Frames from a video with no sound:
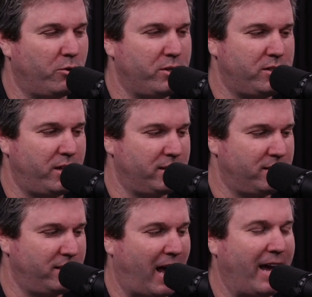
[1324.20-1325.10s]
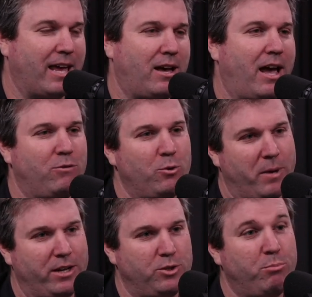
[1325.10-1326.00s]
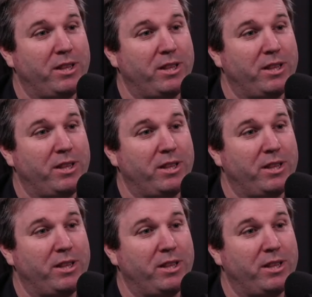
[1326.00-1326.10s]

it's I get it. I have to imagine.